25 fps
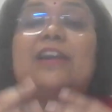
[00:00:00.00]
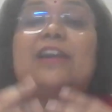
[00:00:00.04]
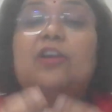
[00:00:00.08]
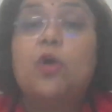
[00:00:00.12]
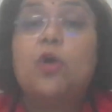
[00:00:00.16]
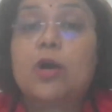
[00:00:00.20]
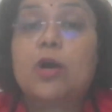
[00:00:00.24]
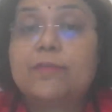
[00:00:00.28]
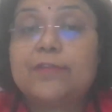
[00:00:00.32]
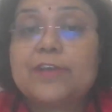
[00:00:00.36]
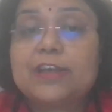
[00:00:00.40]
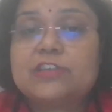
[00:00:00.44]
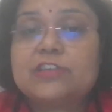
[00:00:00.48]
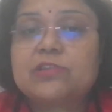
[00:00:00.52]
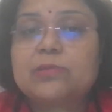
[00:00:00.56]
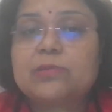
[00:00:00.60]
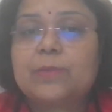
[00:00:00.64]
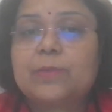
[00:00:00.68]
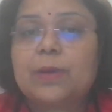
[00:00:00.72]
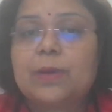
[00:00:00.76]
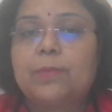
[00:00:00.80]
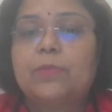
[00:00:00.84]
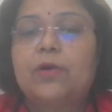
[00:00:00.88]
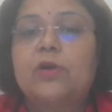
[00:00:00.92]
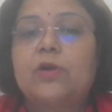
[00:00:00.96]
then always
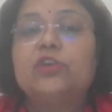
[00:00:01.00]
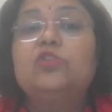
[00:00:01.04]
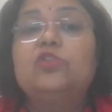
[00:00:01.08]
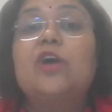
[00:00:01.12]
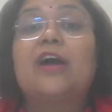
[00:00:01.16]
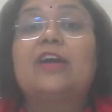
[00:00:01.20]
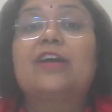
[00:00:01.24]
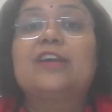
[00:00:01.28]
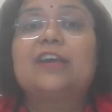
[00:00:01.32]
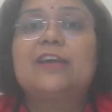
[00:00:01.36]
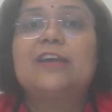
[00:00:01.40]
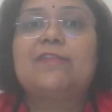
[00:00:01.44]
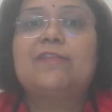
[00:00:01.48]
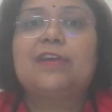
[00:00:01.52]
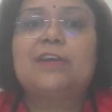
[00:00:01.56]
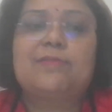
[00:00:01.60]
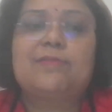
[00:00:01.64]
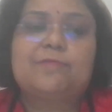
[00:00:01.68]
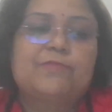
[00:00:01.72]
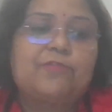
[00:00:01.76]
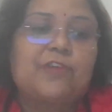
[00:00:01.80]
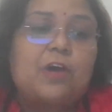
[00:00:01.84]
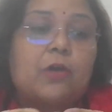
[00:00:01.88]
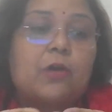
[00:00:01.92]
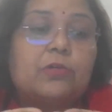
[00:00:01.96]
remember you are
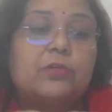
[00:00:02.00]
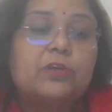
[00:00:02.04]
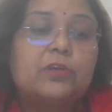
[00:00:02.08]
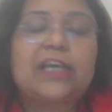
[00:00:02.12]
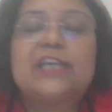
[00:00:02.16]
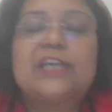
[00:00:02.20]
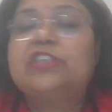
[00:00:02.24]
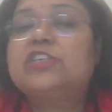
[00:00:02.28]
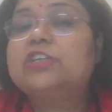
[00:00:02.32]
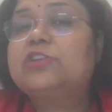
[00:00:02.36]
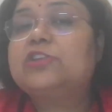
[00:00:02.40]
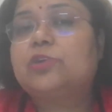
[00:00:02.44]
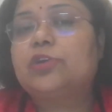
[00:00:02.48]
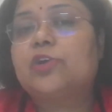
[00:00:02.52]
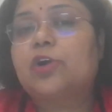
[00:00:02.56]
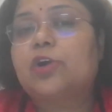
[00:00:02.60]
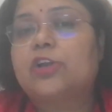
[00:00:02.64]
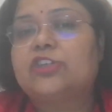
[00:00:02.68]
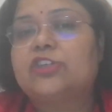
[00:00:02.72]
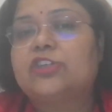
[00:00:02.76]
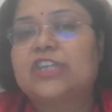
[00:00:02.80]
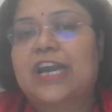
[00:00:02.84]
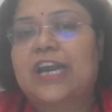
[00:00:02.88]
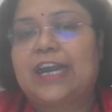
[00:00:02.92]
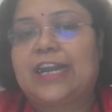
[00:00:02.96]
giving foundation to
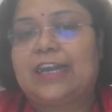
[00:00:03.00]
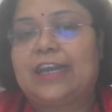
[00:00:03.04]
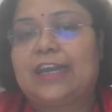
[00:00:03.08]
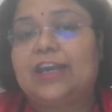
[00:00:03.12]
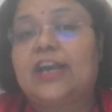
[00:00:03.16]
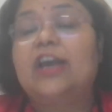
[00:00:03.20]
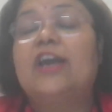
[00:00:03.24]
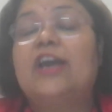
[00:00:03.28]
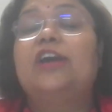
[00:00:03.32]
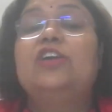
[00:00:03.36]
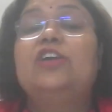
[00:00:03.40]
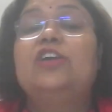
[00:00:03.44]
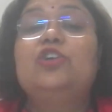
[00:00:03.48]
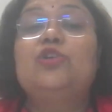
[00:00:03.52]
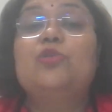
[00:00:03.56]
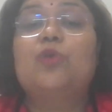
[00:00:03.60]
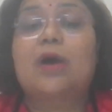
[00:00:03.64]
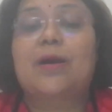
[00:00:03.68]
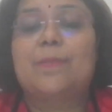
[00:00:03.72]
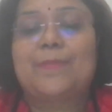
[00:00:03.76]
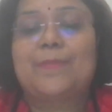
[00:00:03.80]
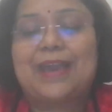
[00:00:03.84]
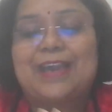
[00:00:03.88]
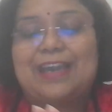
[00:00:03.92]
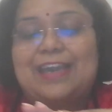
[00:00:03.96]
your child. You
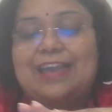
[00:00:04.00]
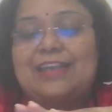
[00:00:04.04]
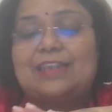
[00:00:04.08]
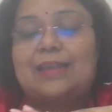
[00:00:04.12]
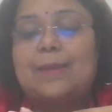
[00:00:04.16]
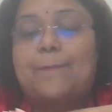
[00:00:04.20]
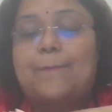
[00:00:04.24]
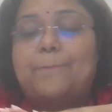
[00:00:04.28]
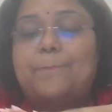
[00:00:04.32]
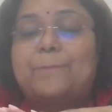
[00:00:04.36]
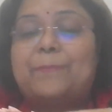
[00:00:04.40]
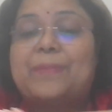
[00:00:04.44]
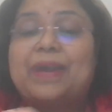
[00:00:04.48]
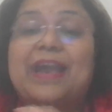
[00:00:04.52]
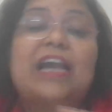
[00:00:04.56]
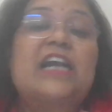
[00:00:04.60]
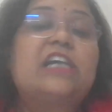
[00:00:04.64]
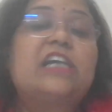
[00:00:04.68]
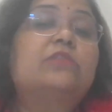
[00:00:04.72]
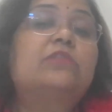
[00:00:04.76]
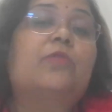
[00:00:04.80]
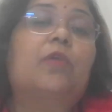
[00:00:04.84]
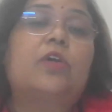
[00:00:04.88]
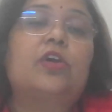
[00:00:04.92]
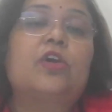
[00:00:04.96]
are making the
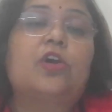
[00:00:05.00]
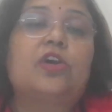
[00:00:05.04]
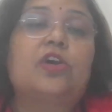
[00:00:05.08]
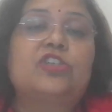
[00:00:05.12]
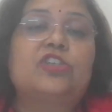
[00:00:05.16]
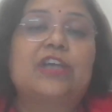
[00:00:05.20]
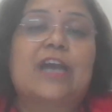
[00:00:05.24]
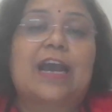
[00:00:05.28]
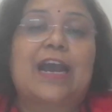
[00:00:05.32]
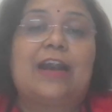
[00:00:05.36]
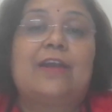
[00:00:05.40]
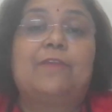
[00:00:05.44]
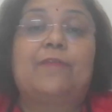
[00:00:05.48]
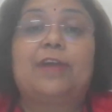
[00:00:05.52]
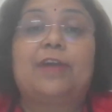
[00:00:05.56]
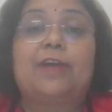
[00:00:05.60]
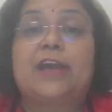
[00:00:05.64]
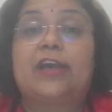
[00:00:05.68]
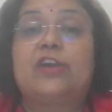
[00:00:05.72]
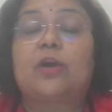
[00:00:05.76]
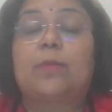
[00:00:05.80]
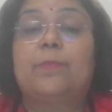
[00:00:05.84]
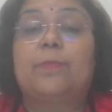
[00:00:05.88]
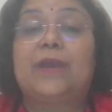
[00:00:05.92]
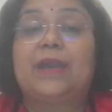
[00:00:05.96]
base for your child,
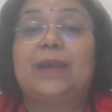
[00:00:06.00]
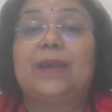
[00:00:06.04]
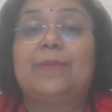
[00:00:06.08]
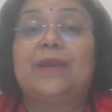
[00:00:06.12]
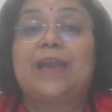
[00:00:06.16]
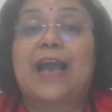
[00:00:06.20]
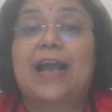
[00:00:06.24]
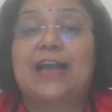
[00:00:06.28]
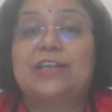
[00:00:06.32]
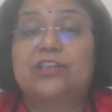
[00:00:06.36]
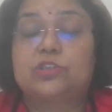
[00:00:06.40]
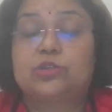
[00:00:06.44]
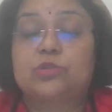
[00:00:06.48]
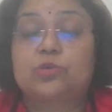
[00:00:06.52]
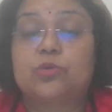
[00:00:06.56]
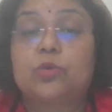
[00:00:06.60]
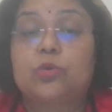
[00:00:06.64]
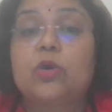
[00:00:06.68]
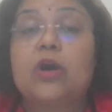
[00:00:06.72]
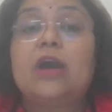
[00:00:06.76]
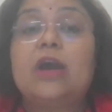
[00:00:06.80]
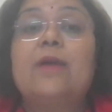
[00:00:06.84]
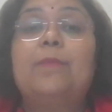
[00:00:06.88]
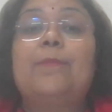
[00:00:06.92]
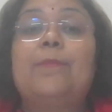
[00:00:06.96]
where your baby has
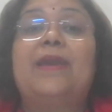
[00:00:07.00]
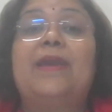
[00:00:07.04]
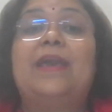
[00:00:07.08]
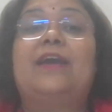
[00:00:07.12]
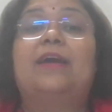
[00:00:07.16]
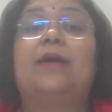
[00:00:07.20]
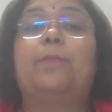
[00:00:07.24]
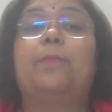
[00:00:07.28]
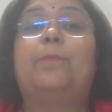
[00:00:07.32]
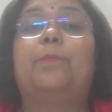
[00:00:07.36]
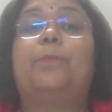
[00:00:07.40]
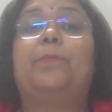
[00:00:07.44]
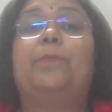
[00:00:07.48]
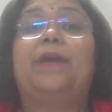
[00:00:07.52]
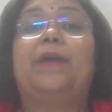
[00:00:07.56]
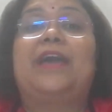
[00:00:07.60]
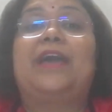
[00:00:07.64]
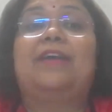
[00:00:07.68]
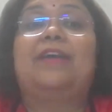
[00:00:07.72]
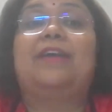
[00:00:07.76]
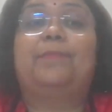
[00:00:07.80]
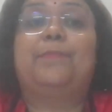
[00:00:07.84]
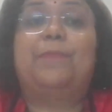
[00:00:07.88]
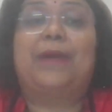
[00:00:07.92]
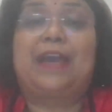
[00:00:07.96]
to make a
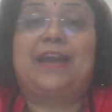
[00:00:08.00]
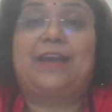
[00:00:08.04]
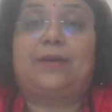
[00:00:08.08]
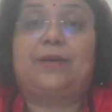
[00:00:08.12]
big